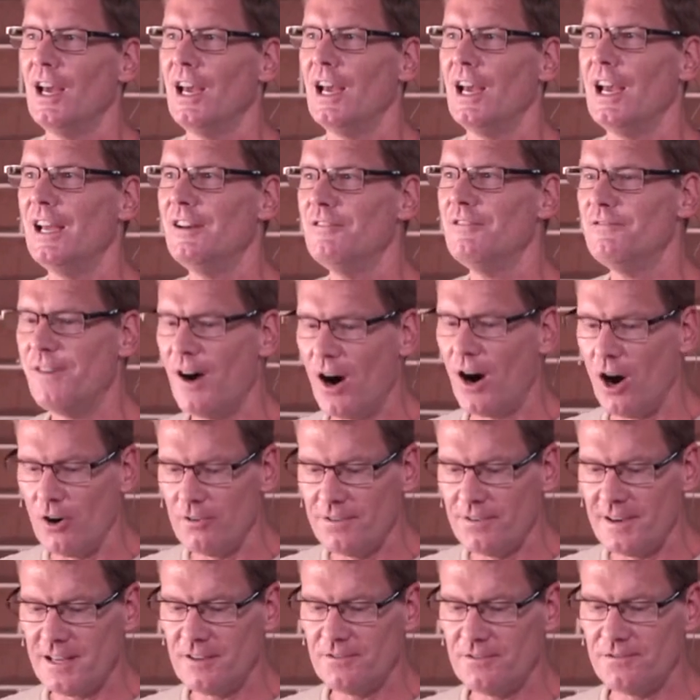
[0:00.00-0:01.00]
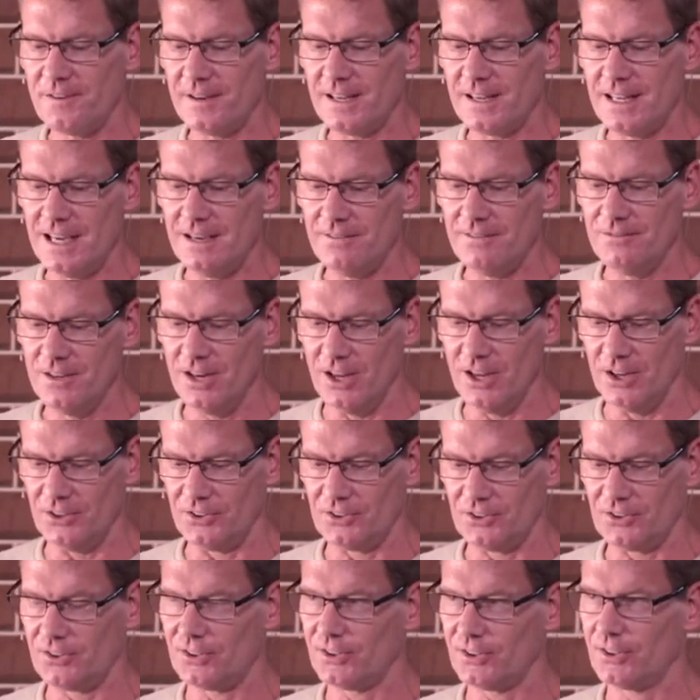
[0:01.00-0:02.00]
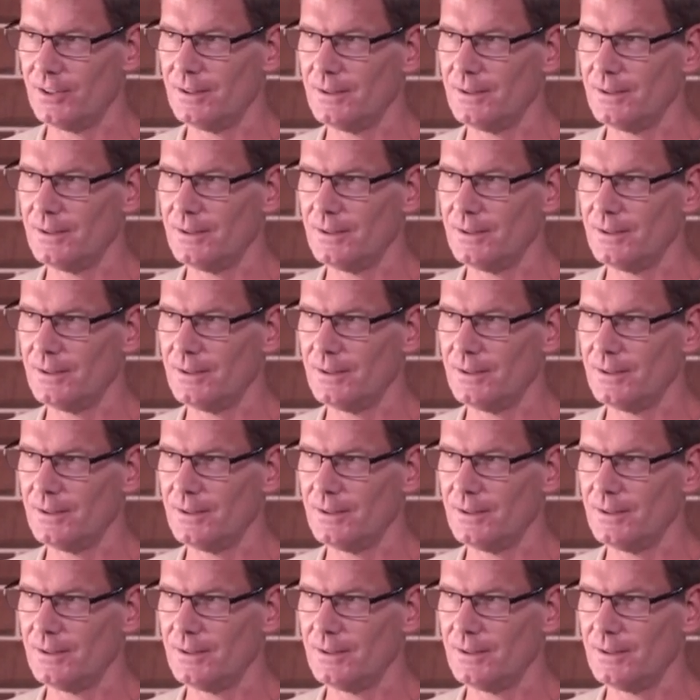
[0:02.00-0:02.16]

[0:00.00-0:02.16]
involving forgiveness,